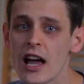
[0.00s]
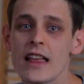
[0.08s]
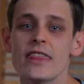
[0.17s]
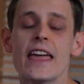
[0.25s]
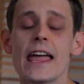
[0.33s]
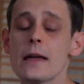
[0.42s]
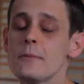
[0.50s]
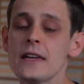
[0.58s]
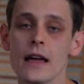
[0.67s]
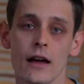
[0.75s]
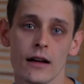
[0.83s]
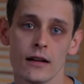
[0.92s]
the
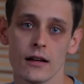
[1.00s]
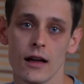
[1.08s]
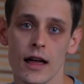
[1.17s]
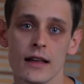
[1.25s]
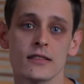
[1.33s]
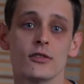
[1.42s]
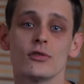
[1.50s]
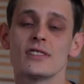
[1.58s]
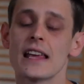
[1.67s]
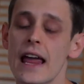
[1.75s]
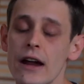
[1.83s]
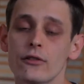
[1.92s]
API handles
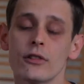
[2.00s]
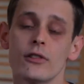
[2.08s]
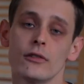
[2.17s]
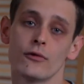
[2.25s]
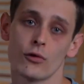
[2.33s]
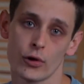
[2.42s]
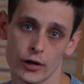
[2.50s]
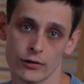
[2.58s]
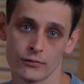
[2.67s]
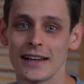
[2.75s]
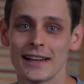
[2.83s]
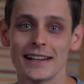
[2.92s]
everything for you.
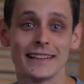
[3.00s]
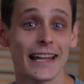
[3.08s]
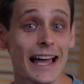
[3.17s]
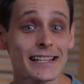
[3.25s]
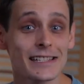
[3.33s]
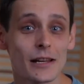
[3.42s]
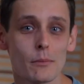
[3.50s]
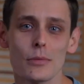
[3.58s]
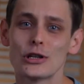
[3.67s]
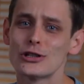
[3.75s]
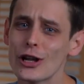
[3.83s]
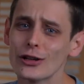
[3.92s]
Last
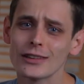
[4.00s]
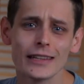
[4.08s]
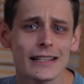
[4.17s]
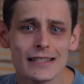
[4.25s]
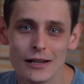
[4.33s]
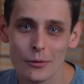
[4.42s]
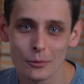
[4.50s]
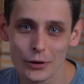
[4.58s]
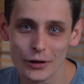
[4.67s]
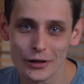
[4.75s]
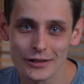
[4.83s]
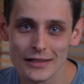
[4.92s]
but not least
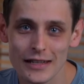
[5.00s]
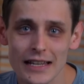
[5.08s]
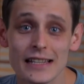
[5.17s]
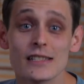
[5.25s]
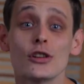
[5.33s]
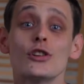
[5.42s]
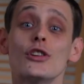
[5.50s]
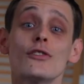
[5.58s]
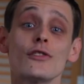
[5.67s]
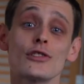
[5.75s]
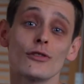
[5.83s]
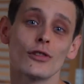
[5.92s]
component is the
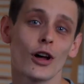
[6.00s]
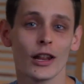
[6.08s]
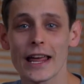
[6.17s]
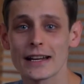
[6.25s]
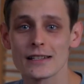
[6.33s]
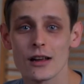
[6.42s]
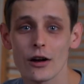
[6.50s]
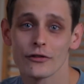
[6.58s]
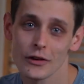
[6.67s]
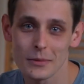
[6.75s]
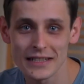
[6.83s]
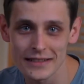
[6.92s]
universal collect of
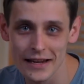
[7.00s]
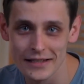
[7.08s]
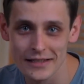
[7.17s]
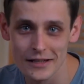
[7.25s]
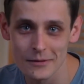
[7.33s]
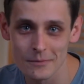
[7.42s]
AB Tasty.